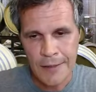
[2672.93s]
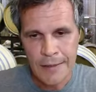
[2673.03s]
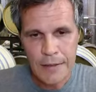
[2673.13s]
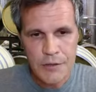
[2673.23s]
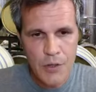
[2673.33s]

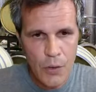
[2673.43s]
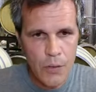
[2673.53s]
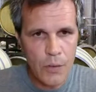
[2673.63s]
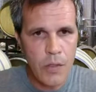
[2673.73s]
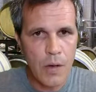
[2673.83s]
So
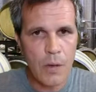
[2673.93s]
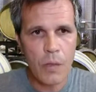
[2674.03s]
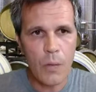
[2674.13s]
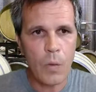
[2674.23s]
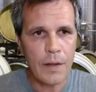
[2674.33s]
the the
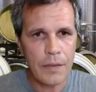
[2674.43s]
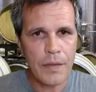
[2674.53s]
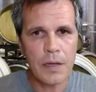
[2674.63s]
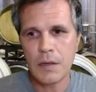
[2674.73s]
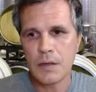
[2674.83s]
one
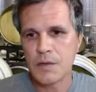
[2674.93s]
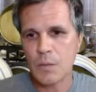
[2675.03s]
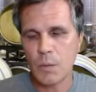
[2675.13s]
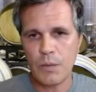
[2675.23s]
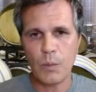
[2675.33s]
thing is
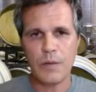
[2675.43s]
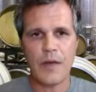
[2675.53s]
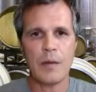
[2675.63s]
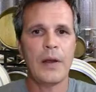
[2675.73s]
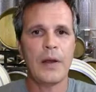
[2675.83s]
we we've
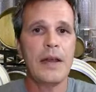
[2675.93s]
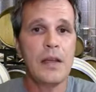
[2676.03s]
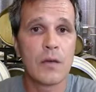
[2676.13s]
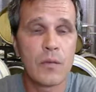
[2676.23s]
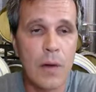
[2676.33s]
had plenty
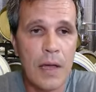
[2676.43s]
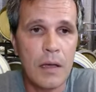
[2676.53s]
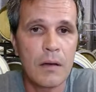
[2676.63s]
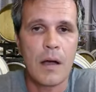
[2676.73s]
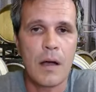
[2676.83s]
of
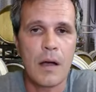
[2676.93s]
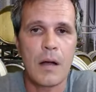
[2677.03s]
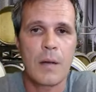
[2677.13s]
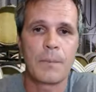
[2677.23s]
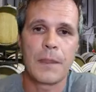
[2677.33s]
rain
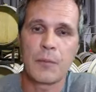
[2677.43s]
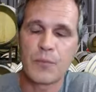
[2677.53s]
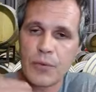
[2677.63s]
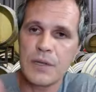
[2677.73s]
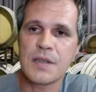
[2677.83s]
um,
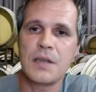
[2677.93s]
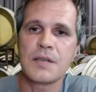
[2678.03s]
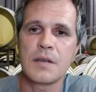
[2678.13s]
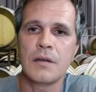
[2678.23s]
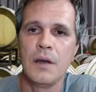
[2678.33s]

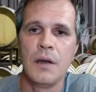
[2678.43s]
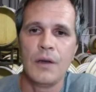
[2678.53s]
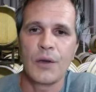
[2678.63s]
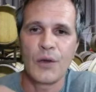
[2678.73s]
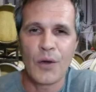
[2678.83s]
preseason.
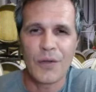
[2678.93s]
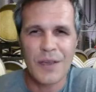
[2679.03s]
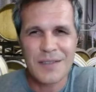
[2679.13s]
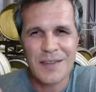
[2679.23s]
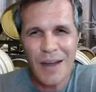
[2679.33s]
You know,
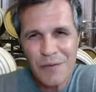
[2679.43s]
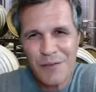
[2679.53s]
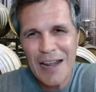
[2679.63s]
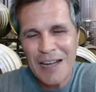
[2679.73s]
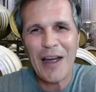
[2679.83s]
there's enough
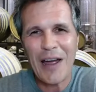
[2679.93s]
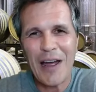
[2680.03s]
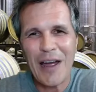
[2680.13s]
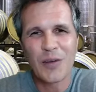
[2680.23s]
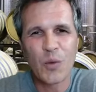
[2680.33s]
natural
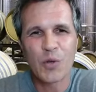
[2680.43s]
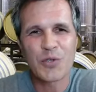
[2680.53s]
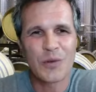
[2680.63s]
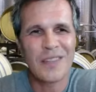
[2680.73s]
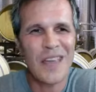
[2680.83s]

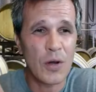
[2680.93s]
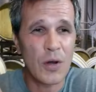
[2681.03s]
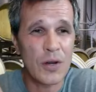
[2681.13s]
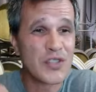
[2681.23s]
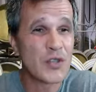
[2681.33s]
groundwater in there, and
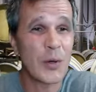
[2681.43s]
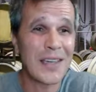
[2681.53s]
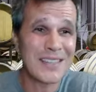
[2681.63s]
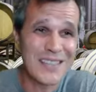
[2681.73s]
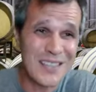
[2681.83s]
what it's doing
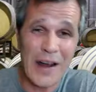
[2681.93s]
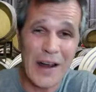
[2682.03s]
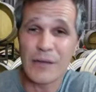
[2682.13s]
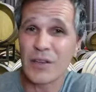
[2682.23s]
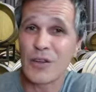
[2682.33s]
is it's driving those